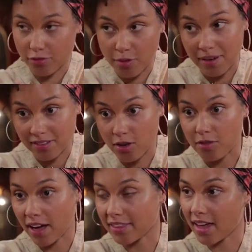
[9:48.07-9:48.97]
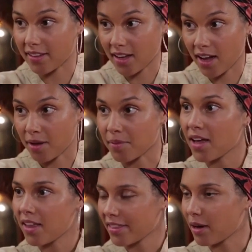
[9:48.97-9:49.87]
For myself, at that time,
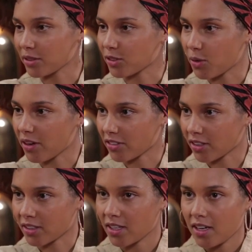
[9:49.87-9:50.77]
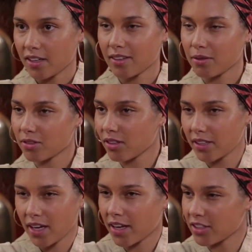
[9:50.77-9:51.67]
that was the question because I was
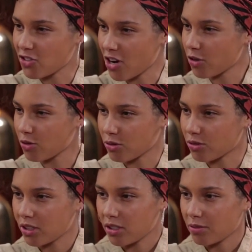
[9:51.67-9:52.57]
learning how to juggle